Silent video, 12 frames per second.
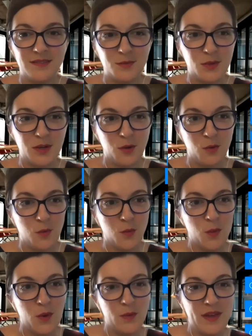What
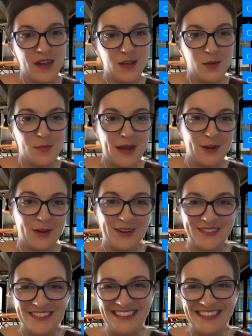do we got in your background?